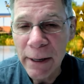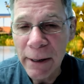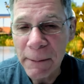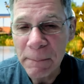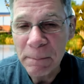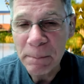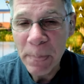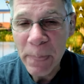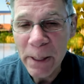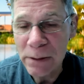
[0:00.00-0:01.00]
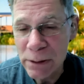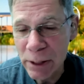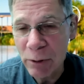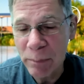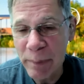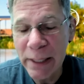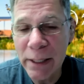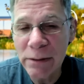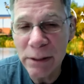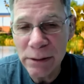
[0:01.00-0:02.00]
Um, and so
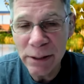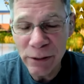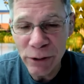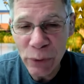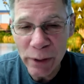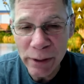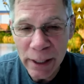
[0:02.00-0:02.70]
because it's such a short